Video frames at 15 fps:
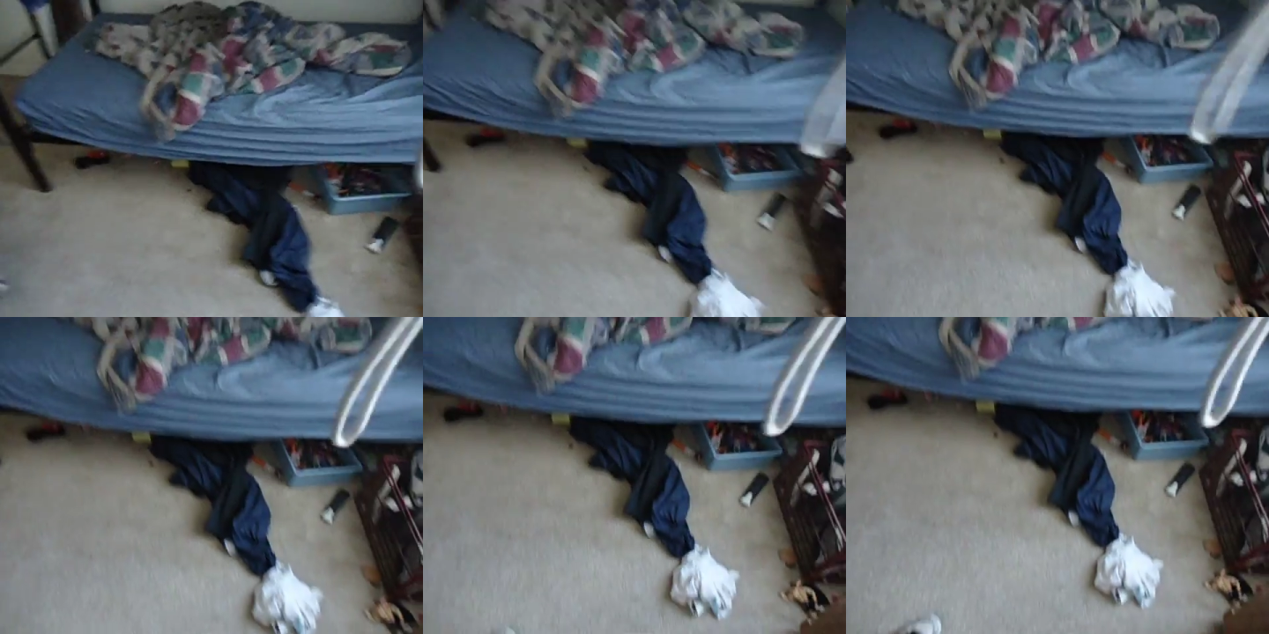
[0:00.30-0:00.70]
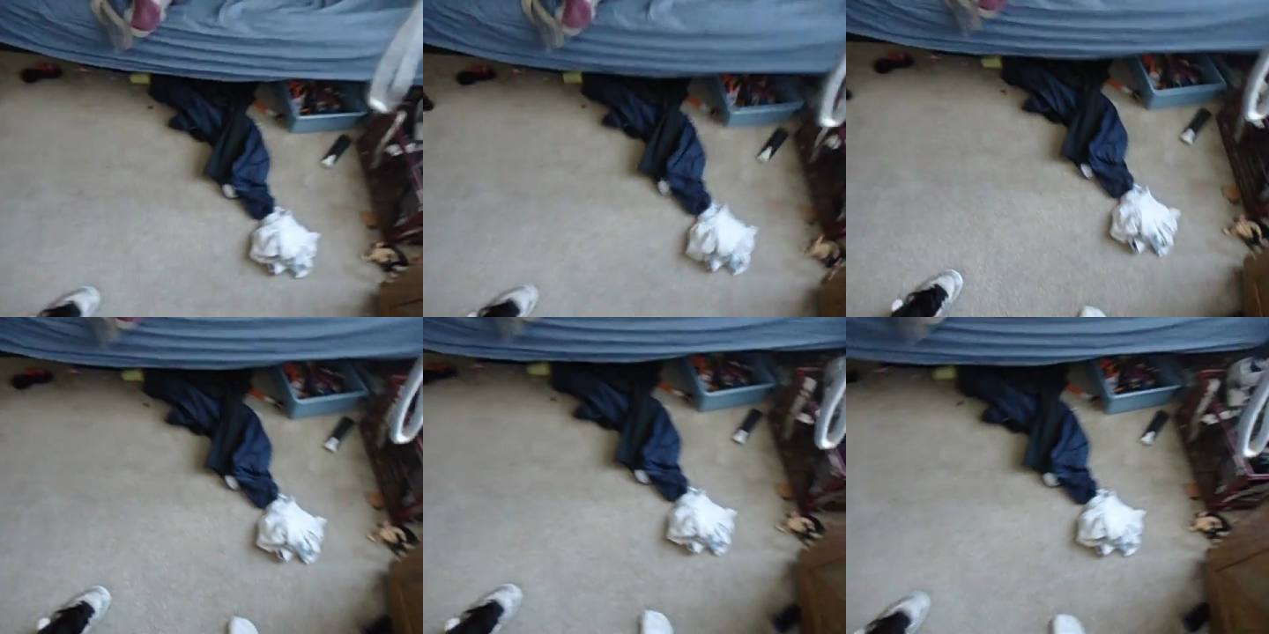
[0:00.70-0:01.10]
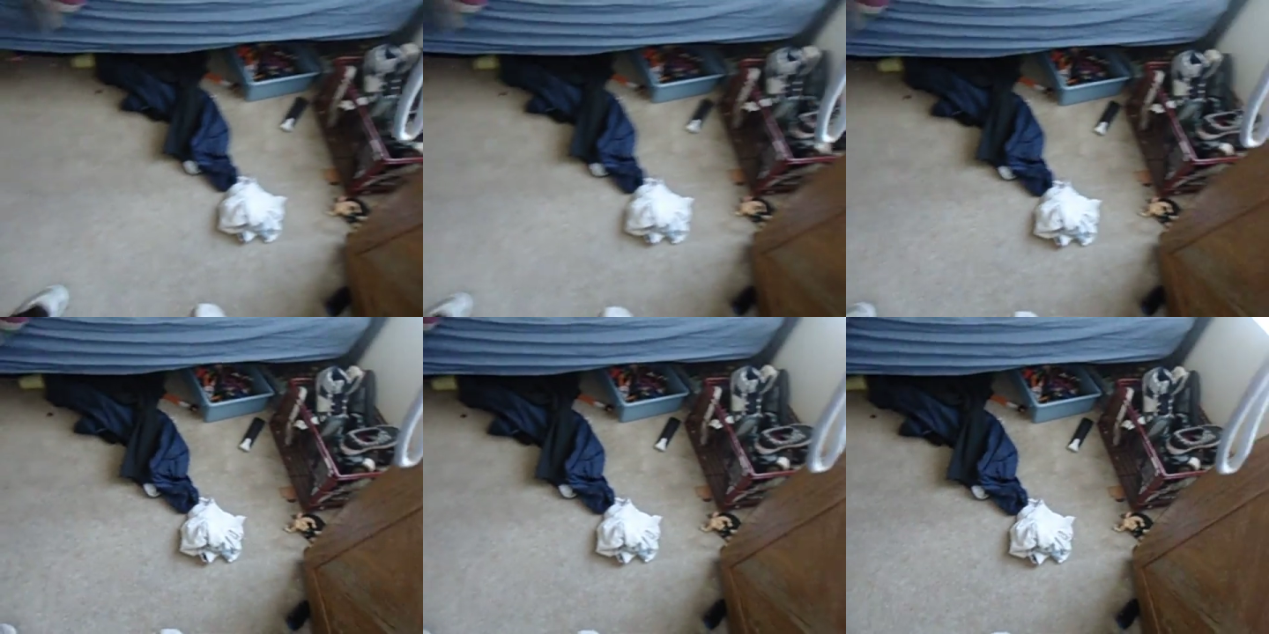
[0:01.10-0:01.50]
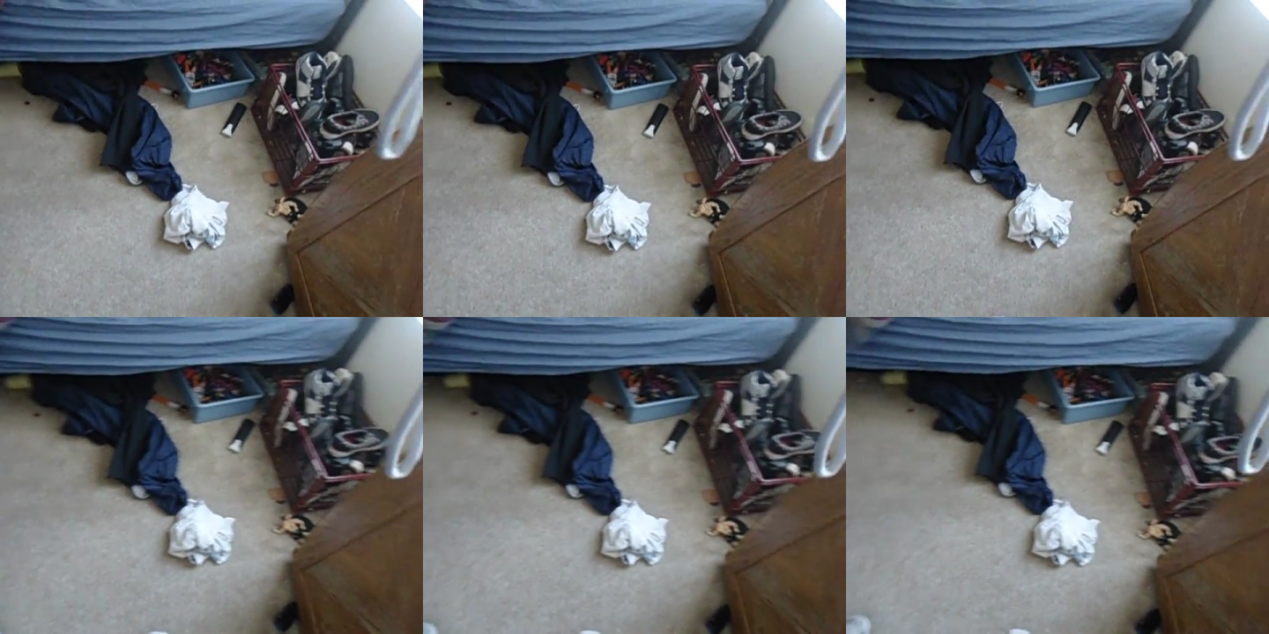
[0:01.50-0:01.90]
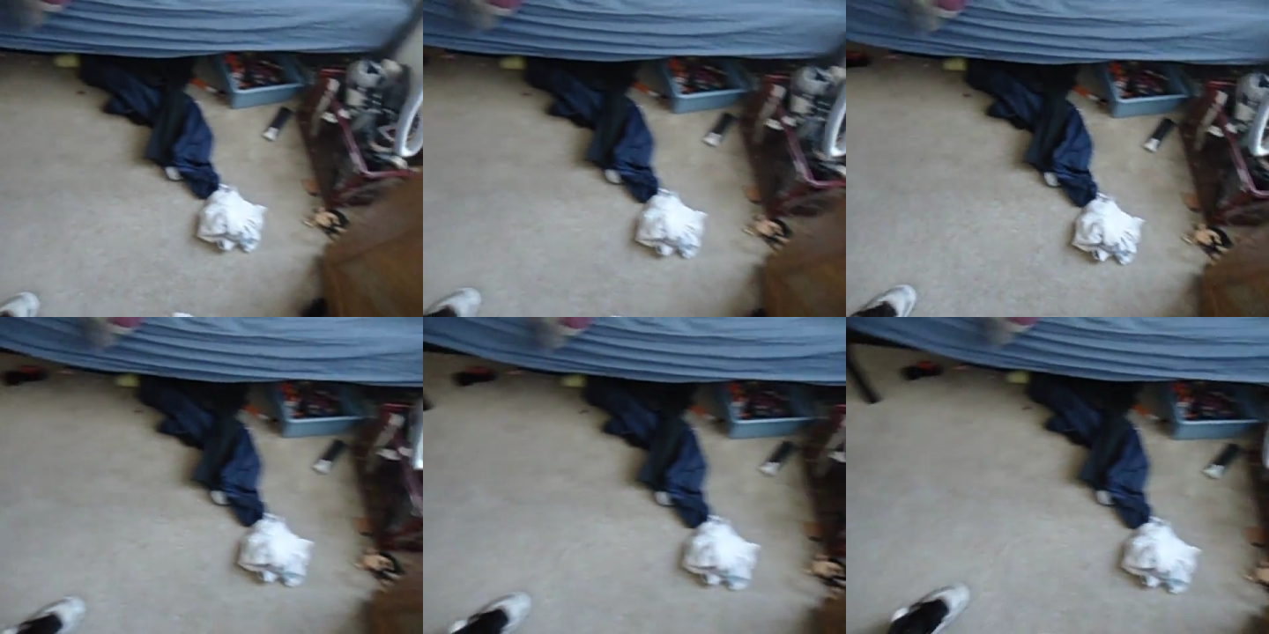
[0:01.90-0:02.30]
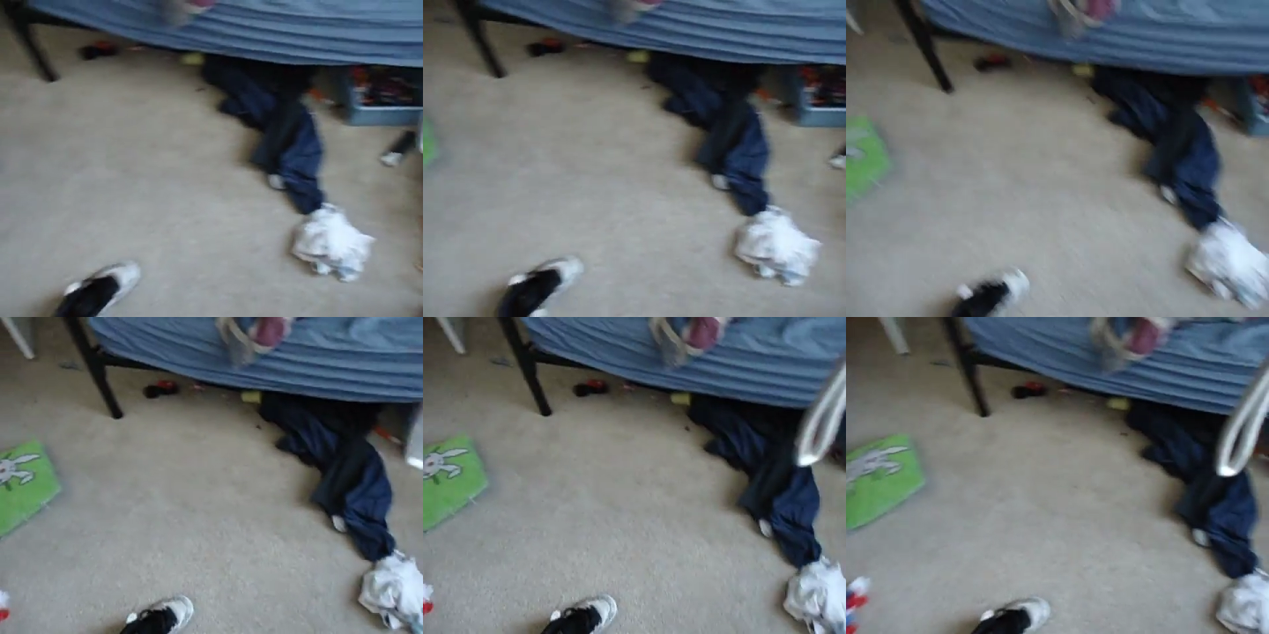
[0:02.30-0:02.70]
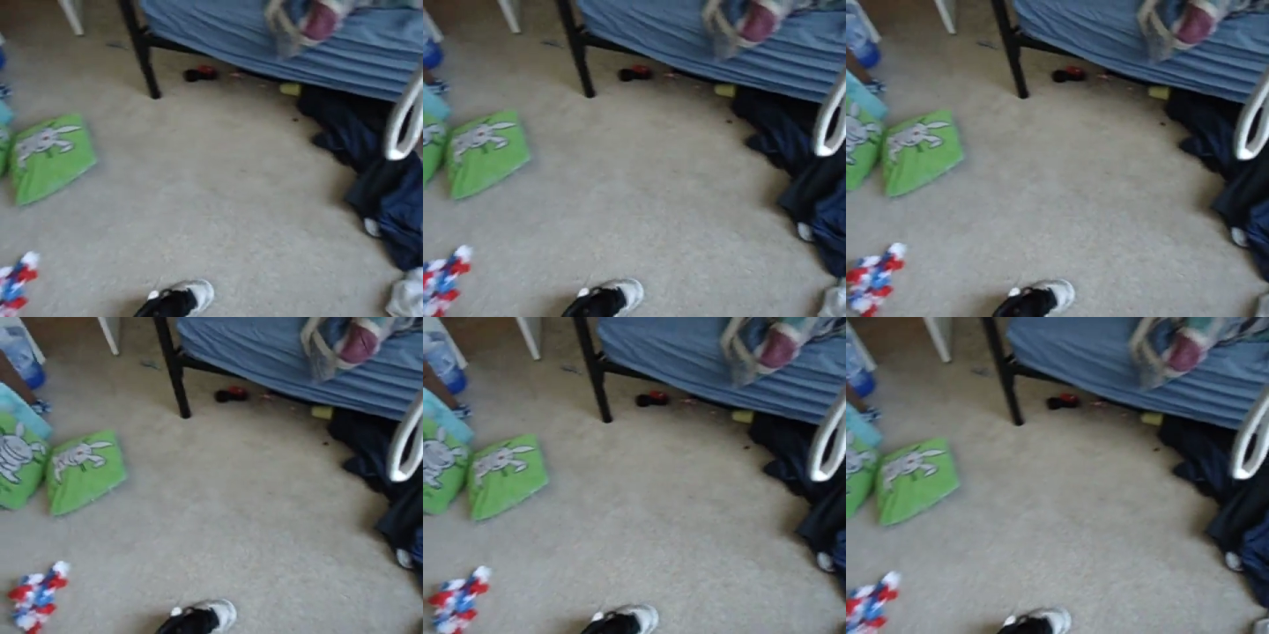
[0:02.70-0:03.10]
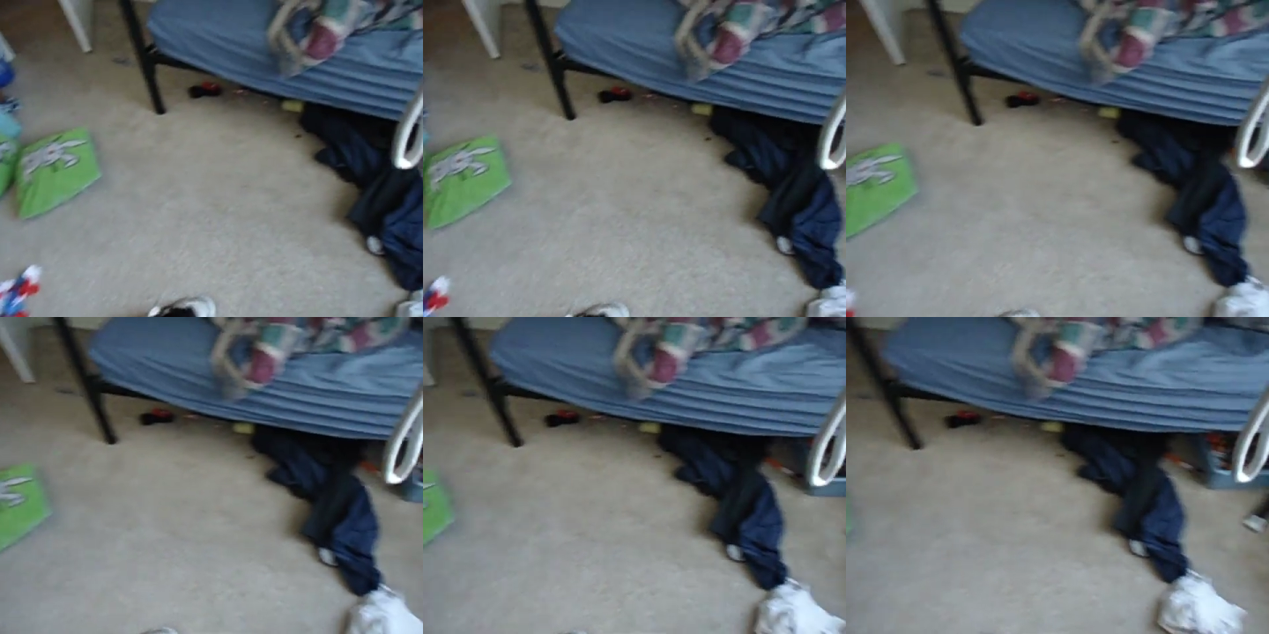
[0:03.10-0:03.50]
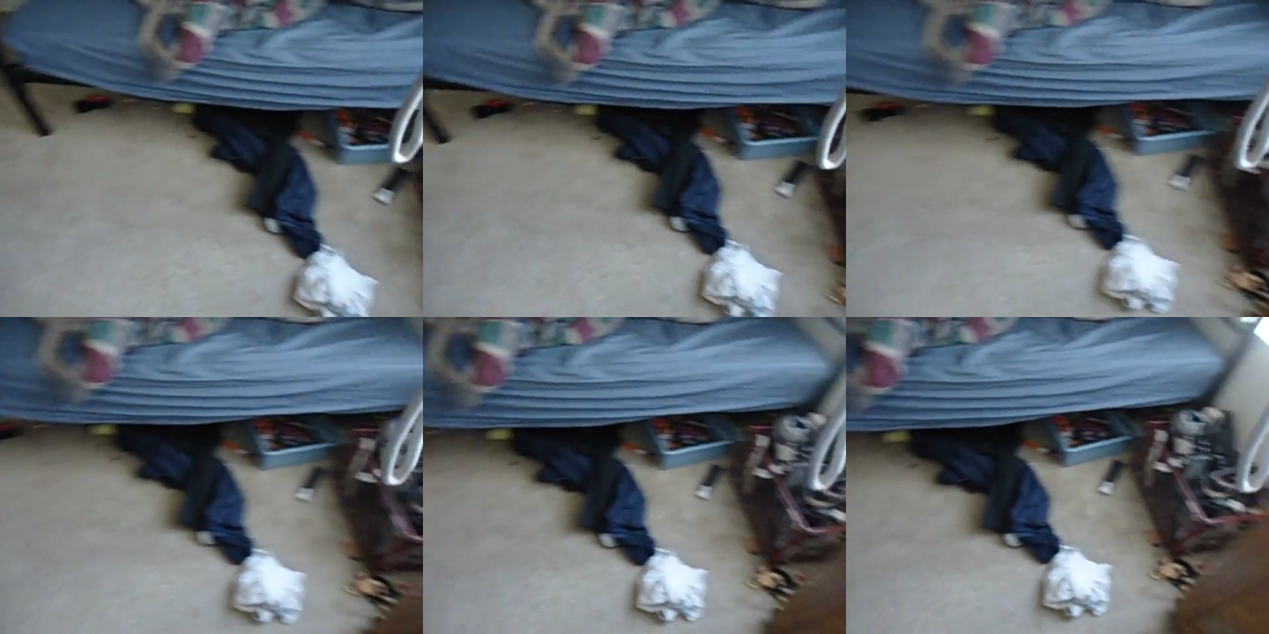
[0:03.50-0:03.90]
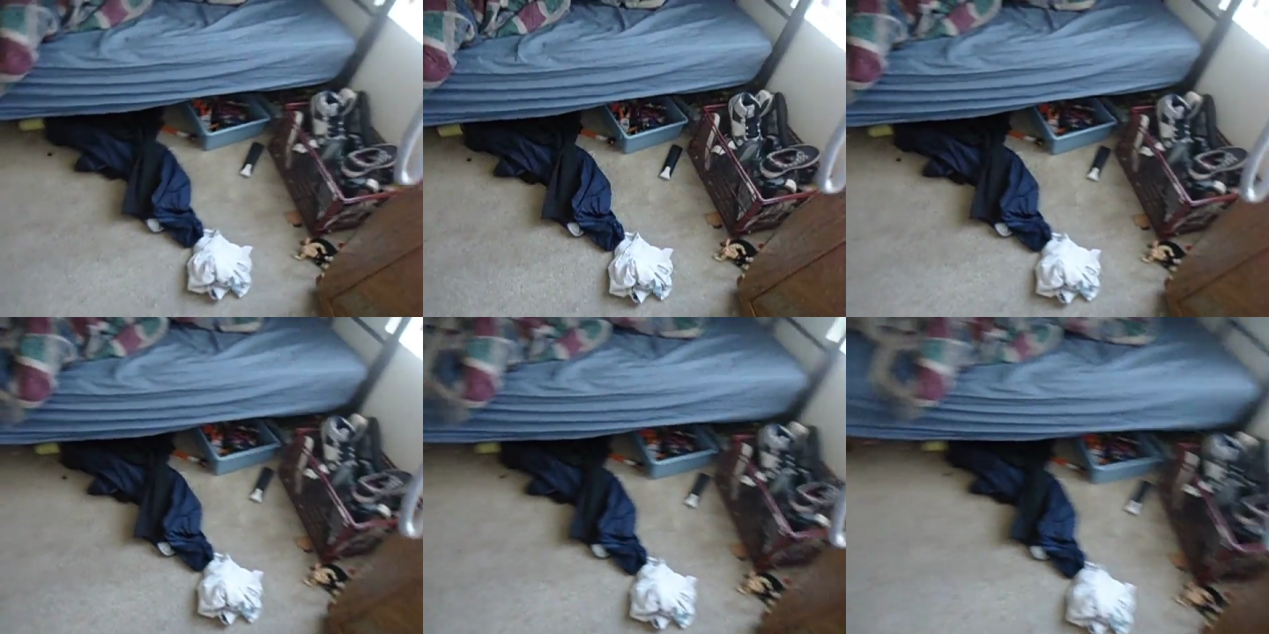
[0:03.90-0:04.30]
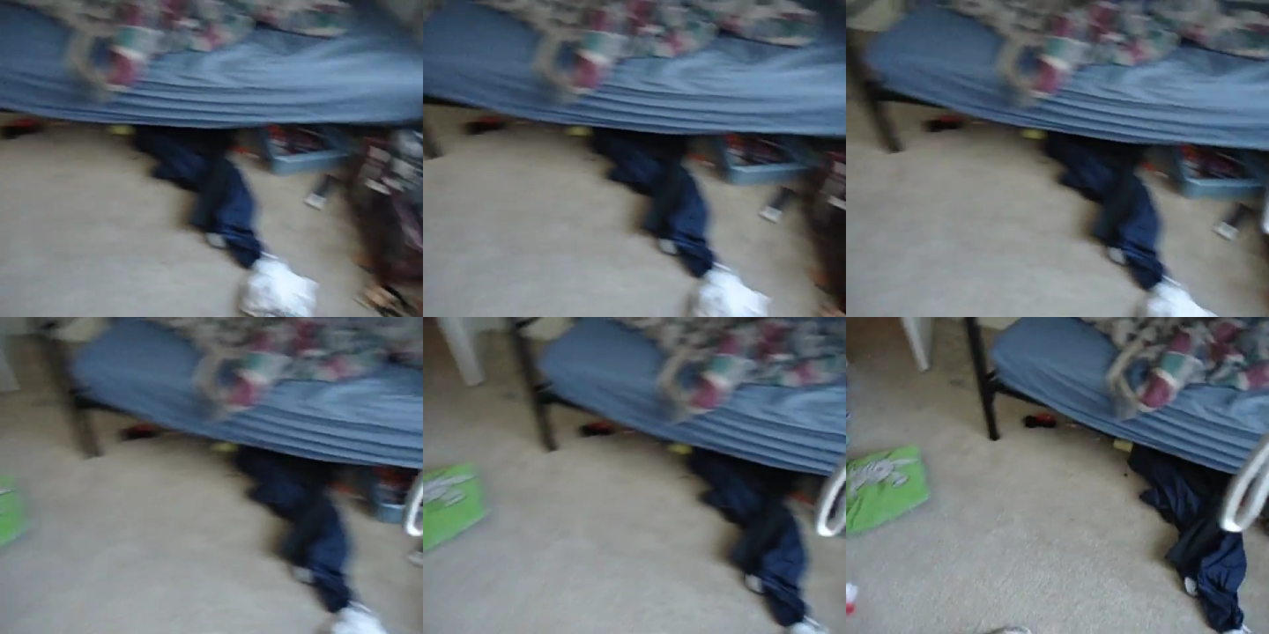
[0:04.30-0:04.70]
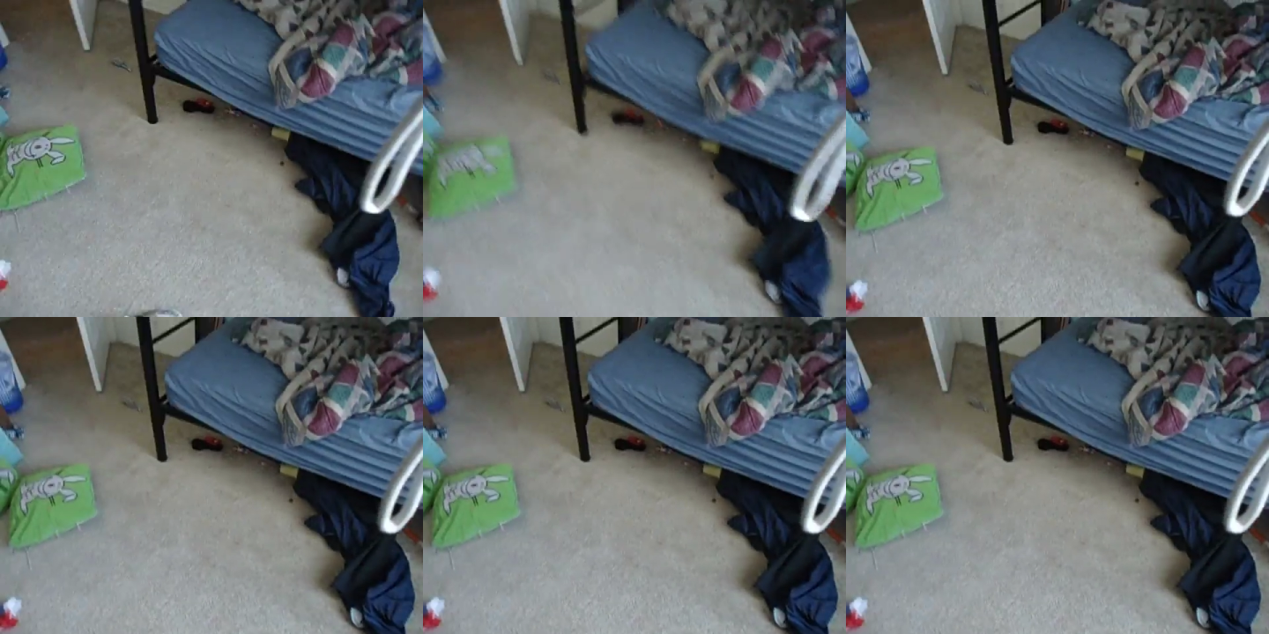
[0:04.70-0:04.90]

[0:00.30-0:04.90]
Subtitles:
Nobody's mouth can be seen.